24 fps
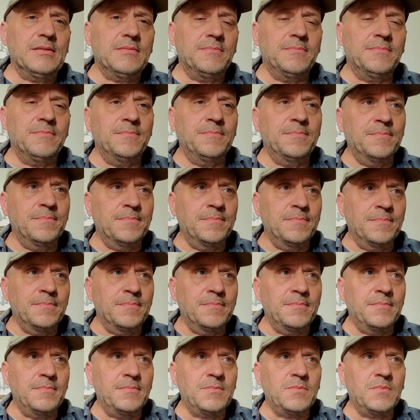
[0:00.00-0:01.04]

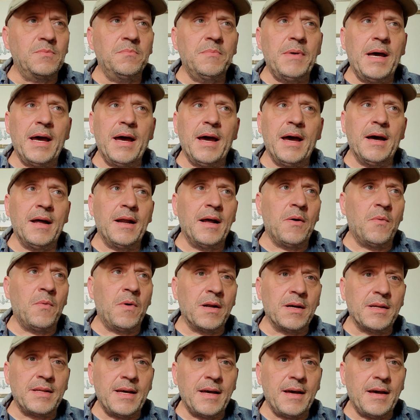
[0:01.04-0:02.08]
man, I
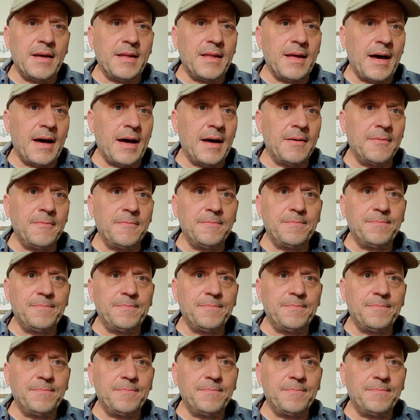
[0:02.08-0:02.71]
want to take that.